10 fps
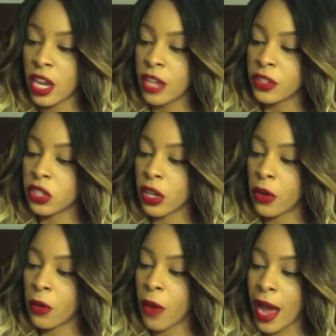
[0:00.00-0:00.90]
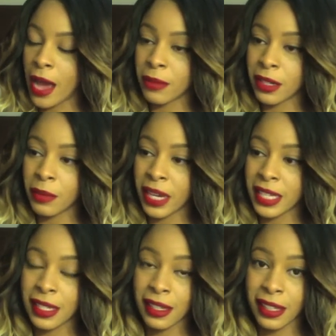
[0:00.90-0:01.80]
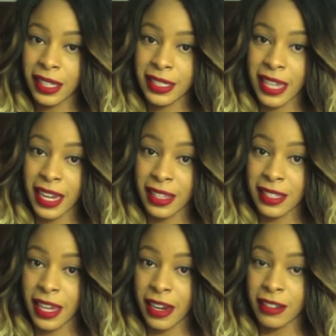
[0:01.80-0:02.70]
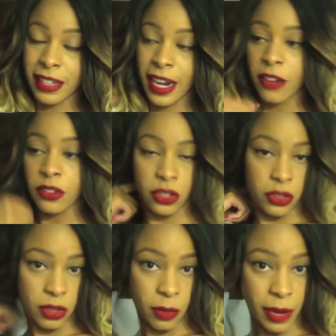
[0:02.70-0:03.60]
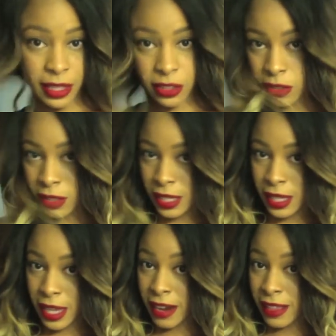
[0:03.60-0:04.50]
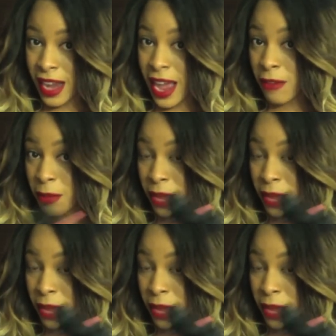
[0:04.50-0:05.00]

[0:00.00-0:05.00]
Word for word: So I'm going to basically take this hair down to the way that you see the hair that I have in my